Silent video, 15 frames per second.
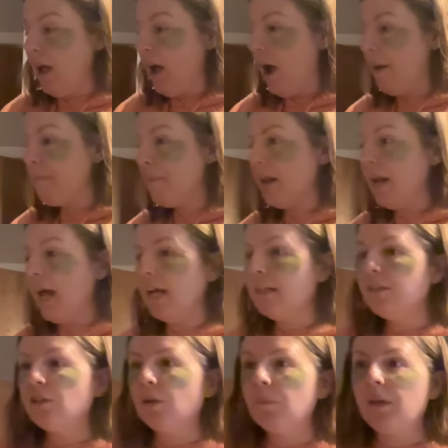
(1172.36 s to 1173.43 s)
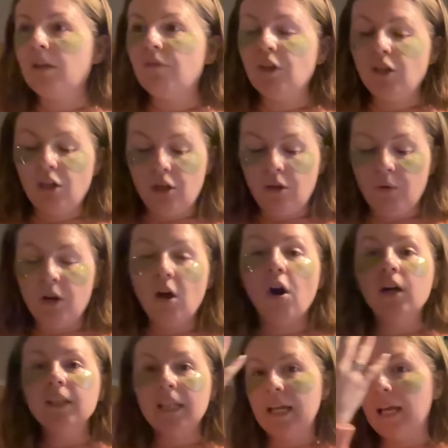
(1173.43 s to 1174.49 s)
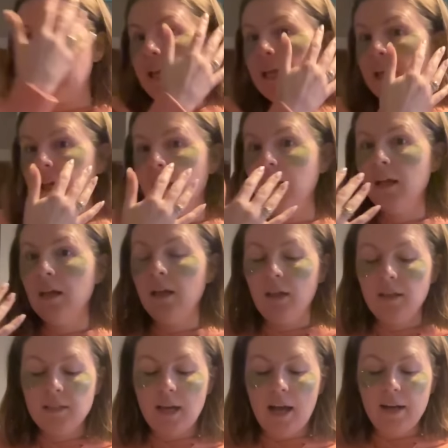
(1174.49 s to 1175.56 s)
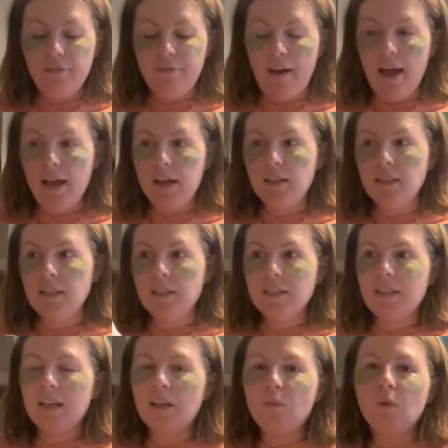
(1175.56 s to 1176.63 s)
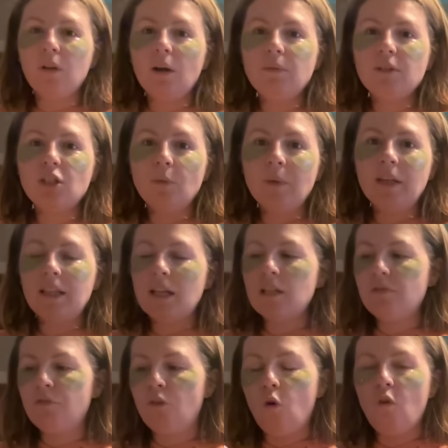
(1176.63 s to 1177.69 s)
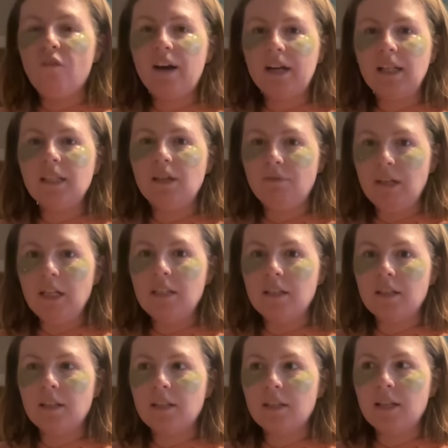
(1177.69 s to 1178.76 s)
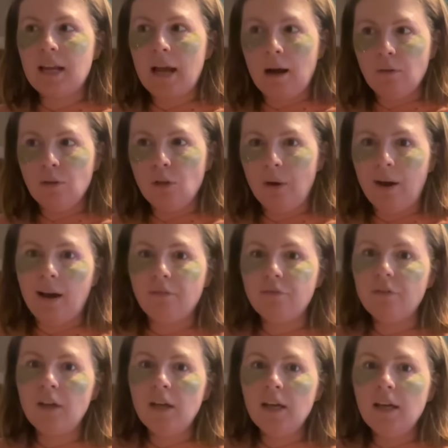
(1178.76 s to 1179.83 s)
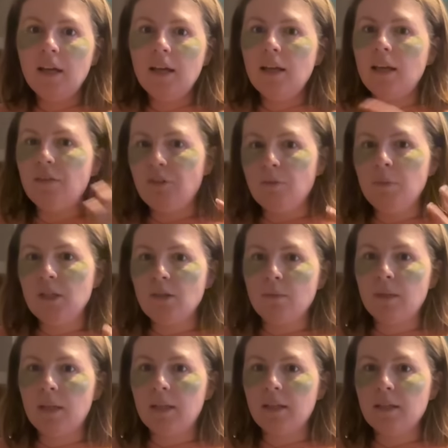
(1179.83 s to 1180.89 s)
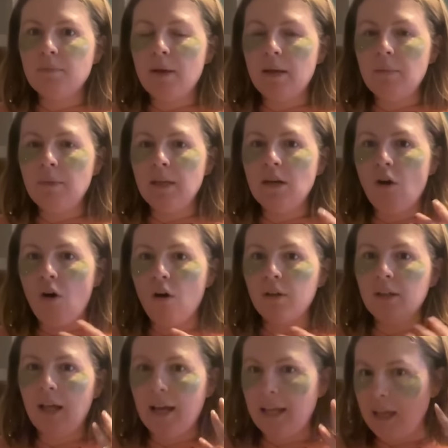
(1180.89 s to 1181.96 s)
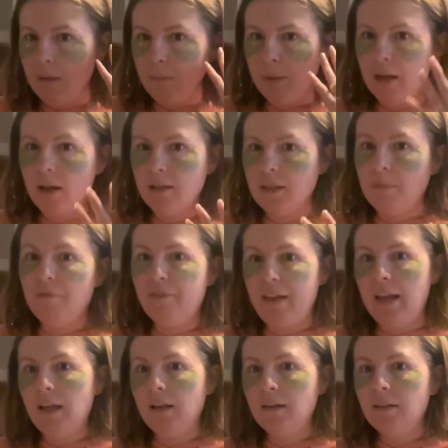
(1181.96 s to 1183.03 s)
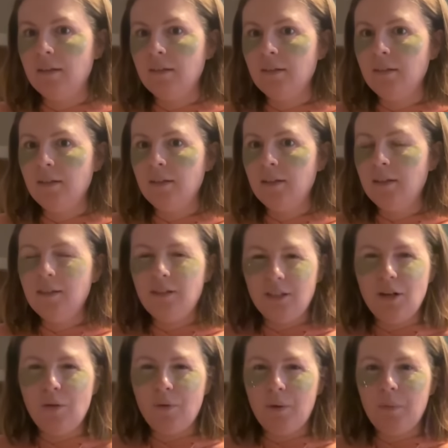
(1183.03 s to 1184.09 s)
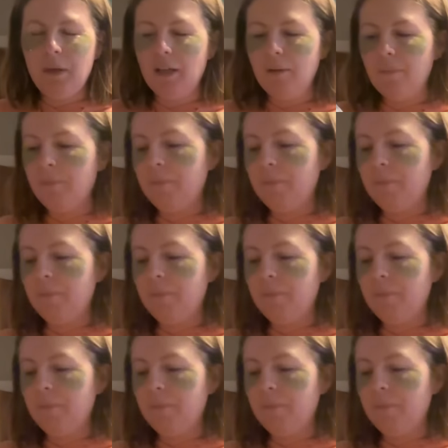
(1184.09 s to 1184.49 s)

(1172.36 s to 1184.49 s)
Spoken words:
and then it ends up giving you an ugly side effect. It's like, well, I was doing this for vanity reasons, and now you have given me something that's made me not like it because I'm vain. Do you know what I mean? I